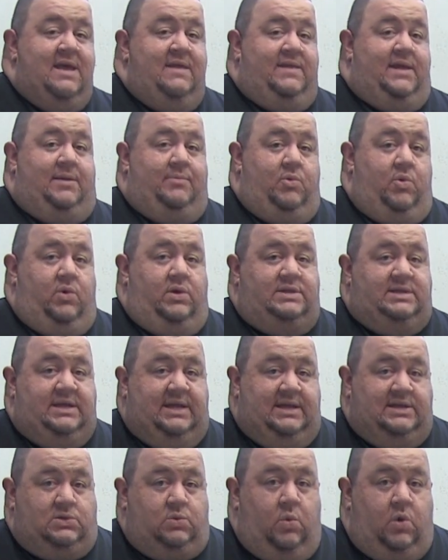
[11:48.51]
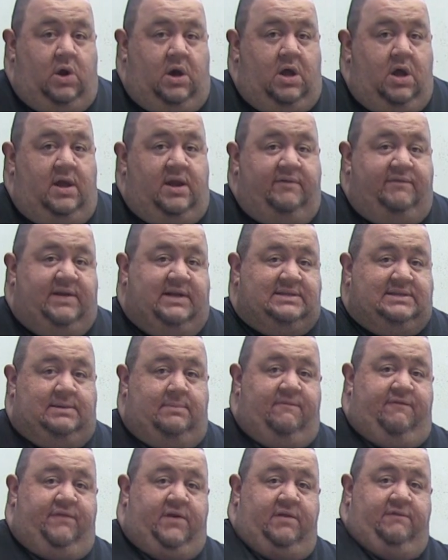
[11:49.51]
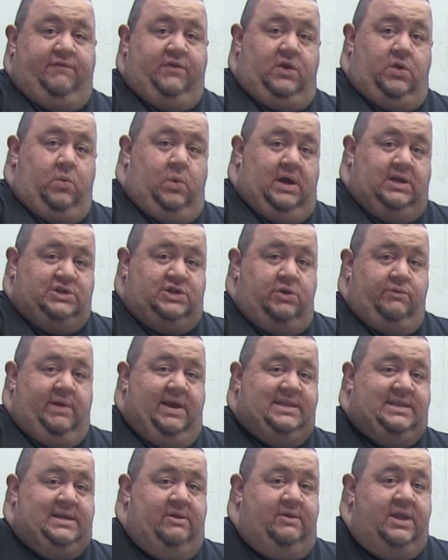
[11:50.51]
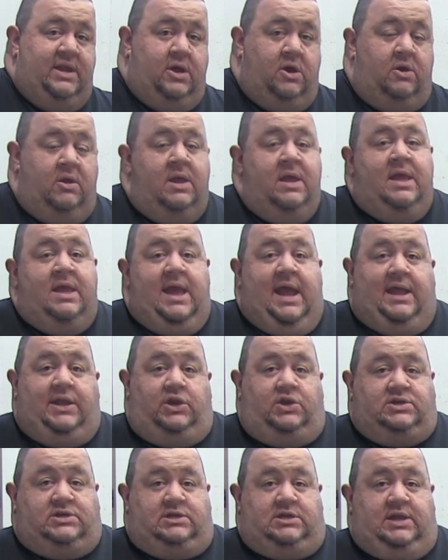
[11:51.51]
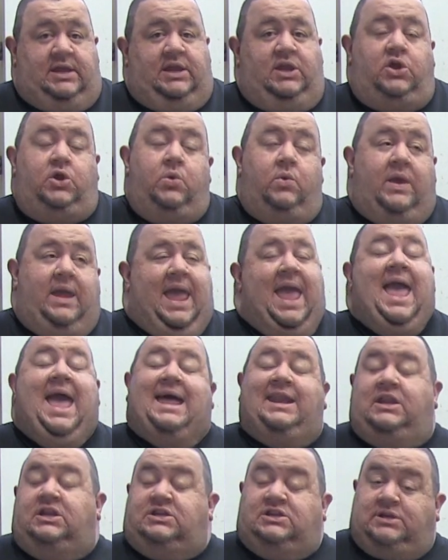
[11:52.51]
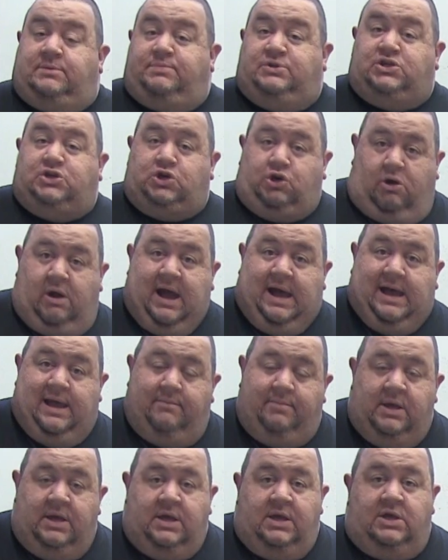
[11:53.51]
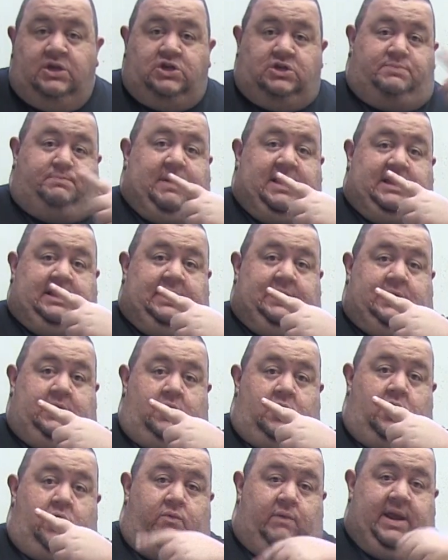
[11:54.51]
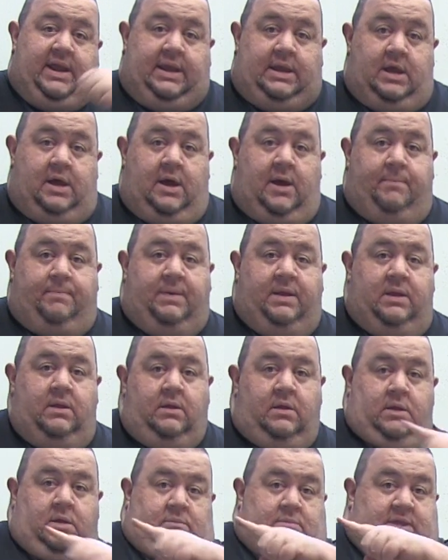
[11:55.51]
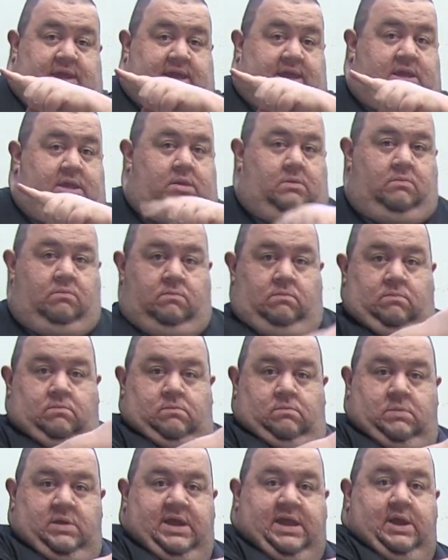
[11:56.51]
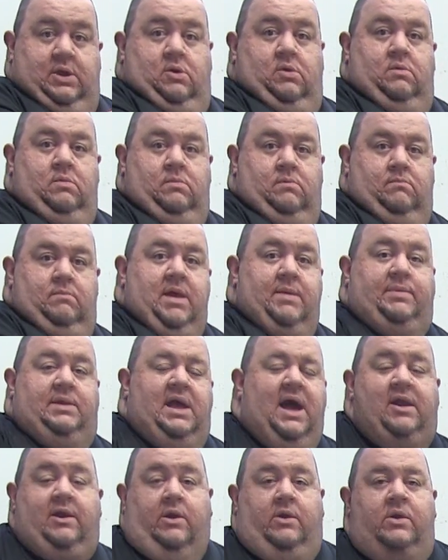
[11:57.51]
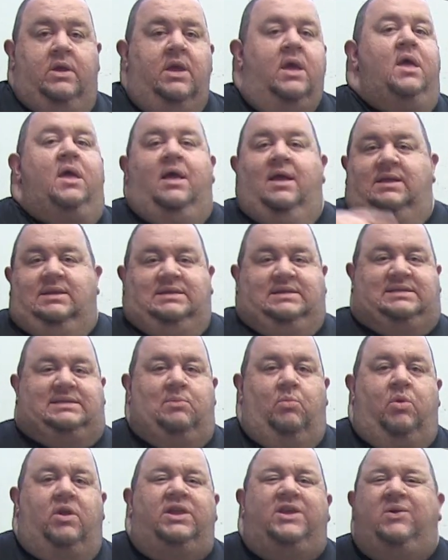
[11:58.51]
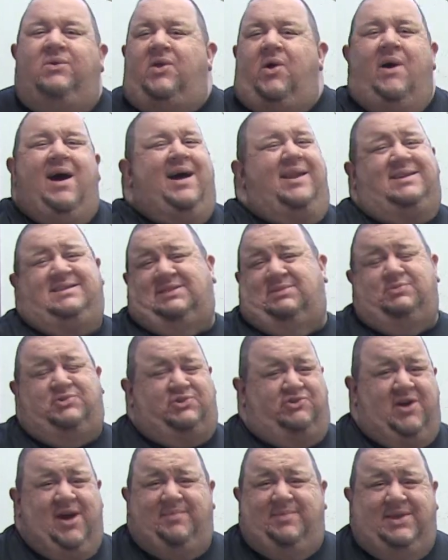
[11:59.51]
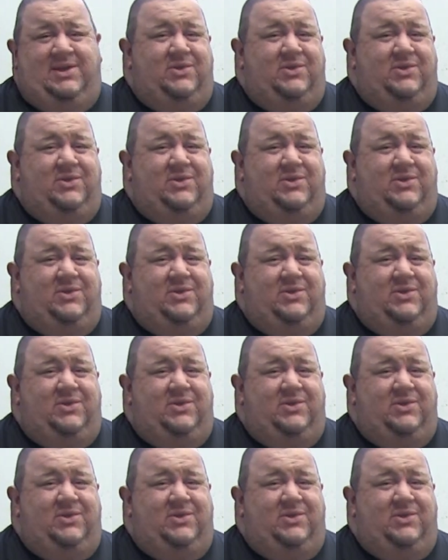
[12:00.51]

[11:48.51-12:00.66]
that I'm going to get to work on. I've got something fun for you to watch right down here. And you can subscribe just by clicking right up here. Maybe. I don't know. Somewhere. You know how to subscribe to